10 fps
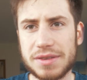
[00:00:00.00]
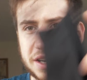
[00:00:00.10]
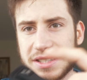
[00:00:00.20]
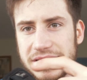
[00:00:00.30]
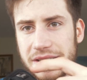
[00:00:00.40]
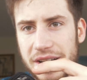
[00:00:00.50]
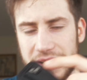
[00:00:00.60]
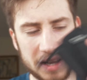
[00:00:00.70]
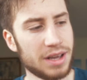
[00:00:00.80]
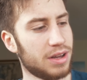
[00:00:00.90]
that to the side.
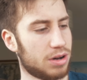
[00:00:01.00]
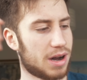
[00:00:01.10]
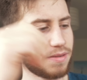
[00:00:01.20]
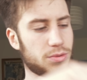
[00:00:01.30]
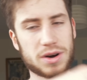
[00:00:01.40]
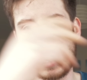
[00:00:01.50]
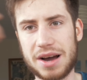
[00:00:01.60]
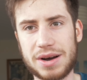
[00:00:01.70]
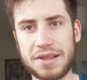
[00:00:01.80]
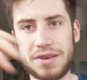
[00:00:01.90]
I have to work
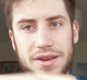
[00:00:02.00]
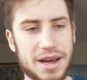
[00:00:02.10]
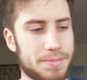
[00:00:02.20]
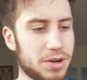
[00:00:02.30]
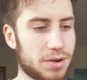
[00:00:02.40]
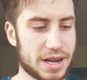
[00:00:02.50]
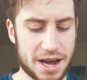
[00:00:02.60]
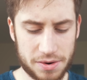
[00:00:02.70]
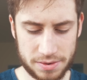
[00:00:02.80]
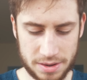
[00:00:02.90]
out how to do that, but not
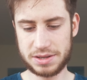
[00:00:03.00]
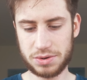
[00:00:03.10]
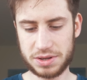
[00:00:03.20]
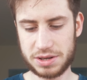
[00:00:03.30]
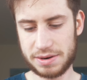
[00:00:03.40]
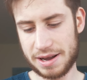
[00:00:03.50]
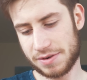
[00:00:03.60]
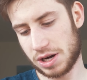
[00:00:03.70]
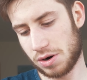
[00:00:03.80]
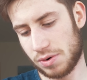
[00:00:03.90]
now. There's also
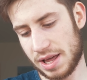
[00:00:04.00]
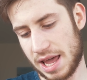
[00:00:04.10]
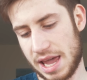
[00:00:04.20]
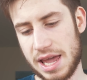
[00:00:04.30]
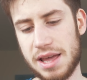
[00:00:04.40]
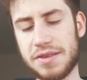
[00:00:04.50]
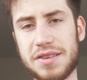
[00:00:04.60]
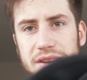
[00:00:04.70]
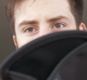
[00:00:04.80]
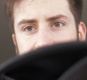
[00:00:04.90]
another holder here,
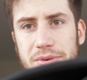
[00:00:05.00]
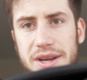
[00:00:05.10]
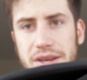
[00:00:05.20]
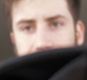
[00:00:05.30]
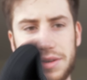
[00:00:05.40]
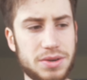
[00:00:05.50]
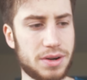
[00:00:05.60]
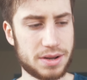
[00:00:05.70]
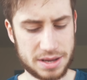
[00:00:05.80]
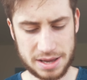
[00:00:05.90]
so that's pretty cool.
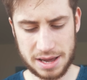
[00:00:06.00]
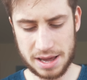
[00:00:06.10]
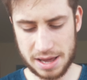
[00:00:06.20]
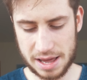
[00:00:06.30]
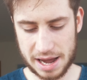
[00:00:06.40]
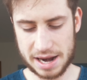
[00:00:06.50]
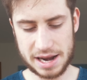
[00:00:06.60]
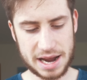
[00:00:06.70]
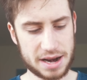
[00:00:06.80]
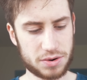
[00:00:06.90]
And
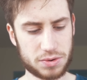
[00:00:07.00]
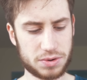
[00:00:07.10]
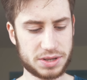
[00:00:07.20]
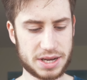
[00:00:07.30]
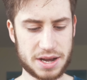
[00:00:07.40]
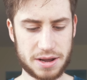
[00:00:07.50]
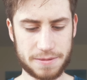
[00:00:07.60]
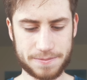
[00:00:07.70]
then also,